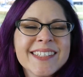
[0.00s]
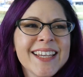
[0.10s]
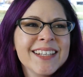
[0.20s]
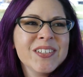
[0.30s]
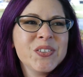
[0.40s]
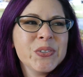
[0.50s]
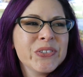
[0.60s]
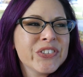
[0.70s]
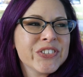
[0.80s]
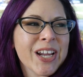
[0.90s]
decided to
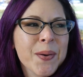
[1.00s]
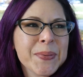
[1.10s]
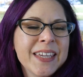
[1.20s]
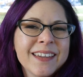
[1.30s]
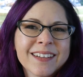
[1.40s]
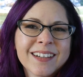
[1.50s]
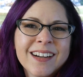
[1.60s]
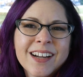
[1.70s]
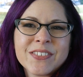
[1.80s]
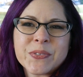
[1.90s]
stop
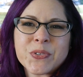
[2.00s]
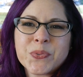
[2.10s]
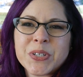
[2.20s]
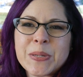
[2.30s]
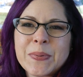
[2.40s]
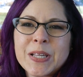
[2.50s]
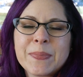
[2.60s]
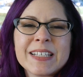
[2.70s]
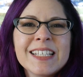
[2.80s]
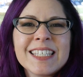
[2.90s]
here because it was a really pretty
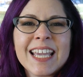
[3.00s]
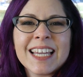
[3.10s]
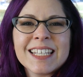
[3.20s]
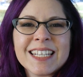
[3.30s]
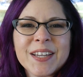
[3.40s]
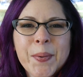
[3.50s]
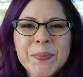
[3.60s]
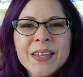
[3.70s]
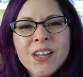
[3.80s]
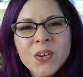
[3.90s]
place and
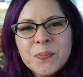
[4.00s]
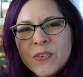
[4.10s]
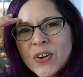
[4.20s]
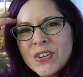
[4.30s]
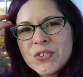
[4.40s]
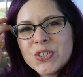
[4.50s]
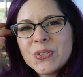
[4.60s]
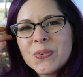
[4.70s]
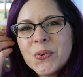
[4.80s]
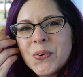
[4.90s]
move on
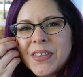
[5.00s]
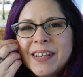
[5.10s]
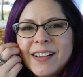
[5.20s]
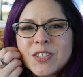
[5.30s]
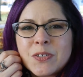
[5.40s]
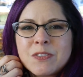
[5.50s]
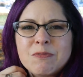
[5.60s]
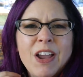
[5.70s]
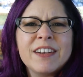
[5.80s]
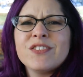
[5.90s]
to the next
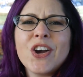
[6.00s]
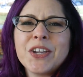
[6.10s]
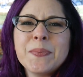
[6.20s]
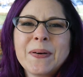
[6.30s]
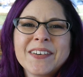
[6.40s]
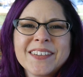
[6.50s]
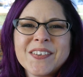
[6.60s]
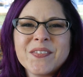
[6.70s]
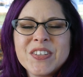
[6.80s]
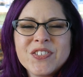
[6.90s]
kind of talky part
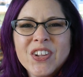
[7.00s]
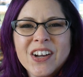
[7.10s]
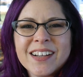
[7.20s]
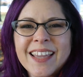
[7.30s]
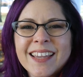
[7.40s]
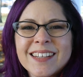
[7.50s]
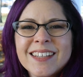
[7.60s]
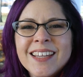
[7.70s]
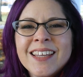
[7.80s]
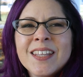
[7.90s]
of this vlog. And
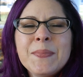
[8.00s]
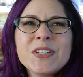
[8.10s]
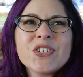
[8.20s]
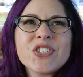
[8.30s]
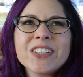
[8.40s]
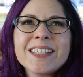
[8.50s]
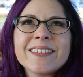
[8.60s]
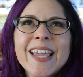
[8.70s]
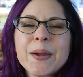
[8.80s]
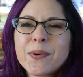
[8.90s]
let me just turn
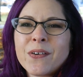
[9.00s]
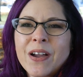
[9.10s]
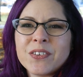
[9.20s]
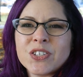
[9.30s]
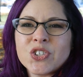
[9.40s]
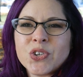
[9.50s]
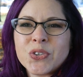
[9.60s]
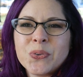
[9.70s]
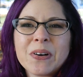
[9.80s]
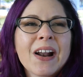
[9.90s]
this camera around and show
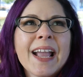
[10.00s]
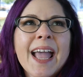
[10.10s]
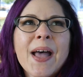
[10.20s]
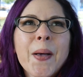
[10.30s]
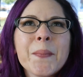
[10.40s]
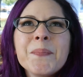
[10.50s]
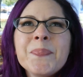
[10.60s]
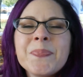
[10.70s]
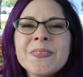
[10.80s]
you where I am.